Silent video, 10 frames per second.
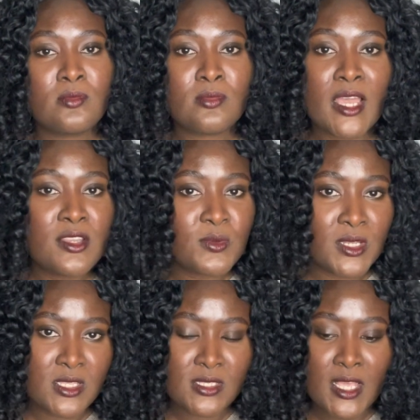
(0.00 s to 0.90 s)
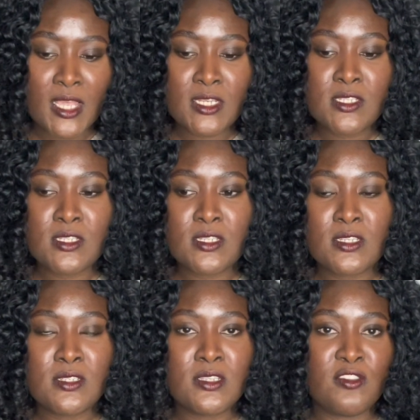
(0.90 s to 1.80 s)
that is what they said.
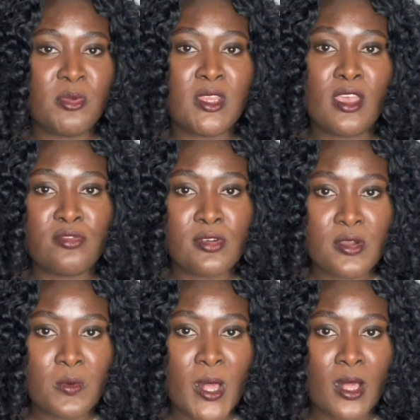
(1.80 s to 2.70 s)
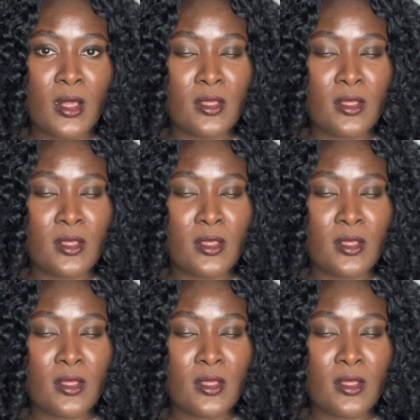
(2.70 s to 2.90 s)
They've been here for a while.